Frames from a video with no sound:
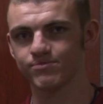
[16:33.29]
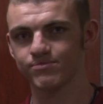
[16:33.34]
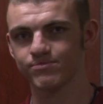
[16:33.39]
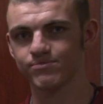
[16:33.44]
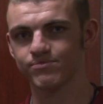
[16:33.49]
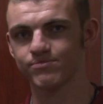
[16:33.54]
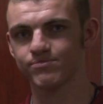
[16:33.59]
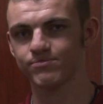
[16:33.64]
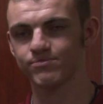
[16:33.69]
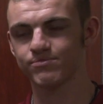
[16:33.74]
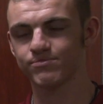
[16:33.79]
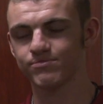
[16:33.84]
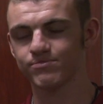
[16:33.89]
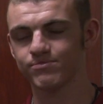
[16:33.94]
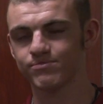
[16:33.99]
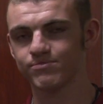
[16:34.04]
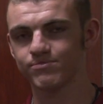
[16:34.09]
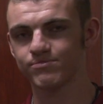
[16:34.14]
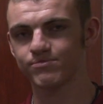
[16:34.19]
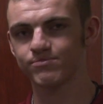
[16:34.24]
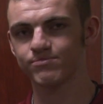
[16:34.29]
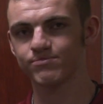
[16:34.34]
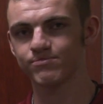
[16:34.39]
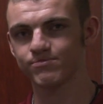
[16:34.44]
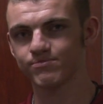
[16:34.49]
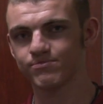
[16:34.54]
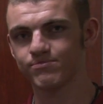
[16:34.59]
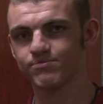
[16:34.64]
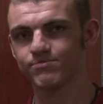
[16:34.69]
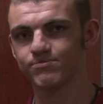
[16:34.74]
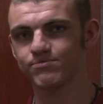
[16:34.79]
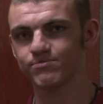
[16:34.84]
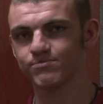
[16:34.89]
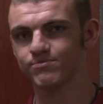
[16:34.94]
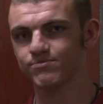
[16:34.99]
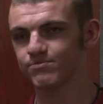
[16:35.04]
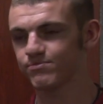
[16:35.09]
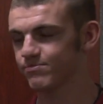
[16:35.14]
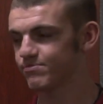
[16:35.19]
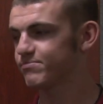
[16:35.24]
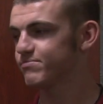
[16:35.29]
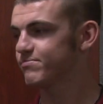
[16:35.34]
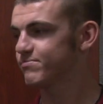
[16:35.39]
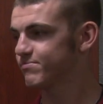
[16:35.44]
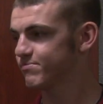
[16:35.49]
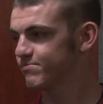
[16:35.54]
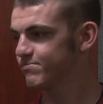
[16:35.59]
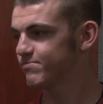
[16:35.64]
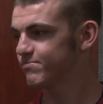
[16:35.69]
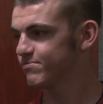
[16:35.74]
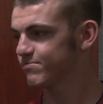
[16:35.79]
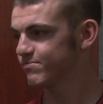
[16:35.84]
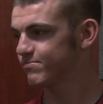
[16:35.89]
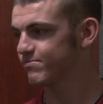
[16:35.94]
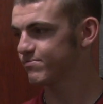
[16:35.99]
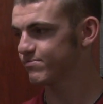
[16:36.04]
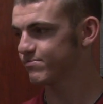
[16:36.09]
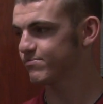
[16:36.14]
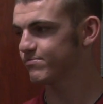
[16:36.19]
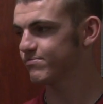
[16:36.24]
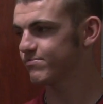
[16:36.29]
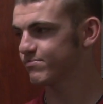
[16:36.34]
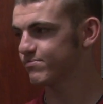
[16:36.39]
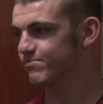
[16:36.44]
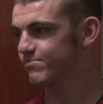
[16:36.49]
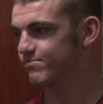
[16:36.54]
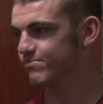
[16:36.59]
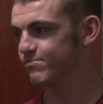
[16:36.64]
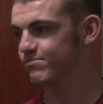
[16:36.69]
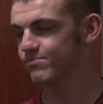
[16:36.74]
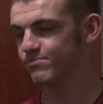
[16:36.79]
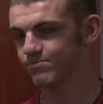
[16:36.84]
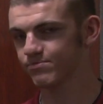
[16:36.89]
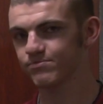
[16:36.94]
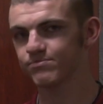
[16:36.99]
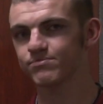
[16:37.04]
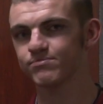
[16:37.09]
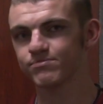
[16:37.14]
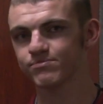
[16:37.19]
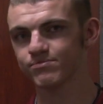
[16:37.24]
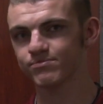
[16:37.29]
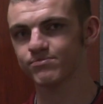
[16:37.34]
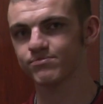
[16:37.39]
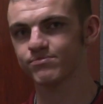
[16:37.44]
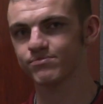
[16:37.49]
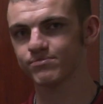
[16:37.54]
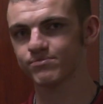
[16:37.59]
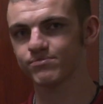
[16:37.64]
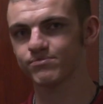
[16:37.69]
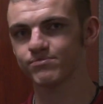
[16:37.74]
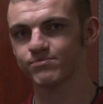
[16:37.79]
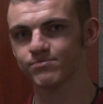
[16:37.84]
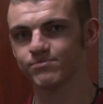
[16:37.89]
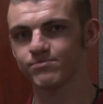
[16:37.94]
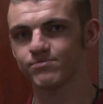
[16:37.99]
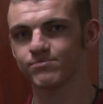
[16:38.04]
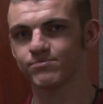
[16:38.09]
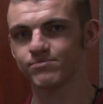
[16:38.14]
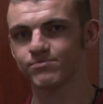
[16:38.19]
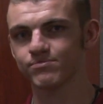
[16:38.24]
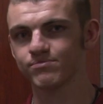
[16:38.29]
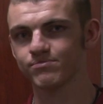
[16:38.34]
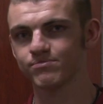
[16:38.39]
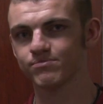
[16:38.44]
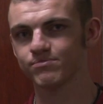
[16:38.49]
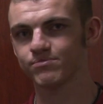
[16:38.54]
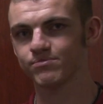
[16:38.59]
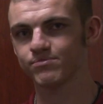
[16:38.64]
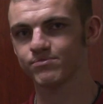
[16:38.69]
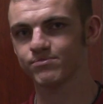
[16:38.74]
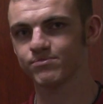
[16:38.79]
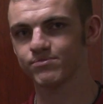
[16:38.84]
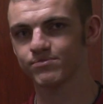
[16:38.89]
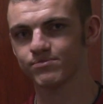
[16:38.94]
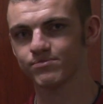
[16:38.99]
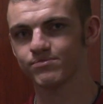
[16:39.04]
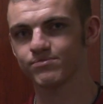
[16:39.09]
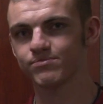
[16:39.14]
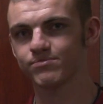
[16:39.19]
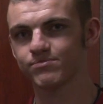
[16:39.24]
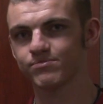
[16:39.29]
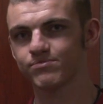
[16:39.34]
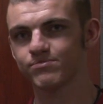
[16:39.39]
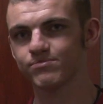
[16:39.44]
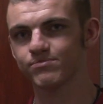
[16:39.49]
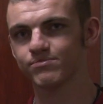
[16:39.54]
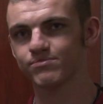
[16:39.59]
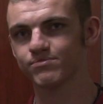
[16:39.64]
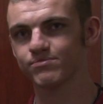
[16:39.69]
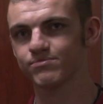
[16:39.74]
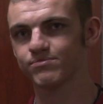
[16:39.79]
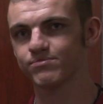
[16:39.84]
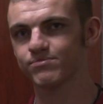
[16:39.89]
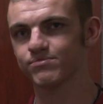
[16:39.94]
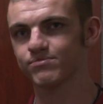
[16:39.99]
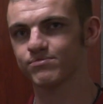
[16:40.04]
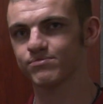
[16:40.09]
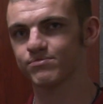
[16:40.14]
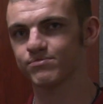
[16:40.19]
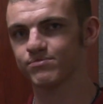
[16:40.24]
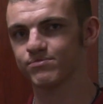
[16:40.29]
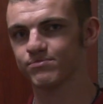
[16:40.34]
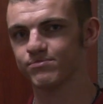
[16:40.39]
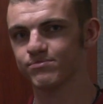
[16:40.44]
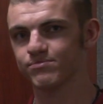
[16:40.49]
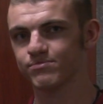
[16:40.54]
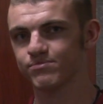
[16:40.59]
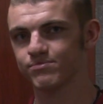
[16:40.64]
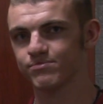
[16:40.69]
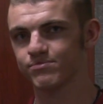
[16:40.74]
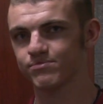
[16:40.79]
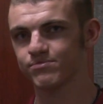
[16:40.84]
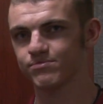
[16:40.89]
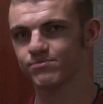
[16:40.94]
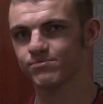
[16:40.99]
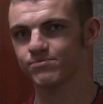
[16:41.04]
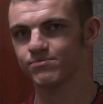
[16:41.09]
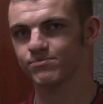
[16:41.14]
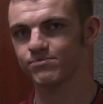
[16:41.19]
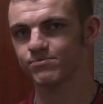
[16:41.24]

[no speech]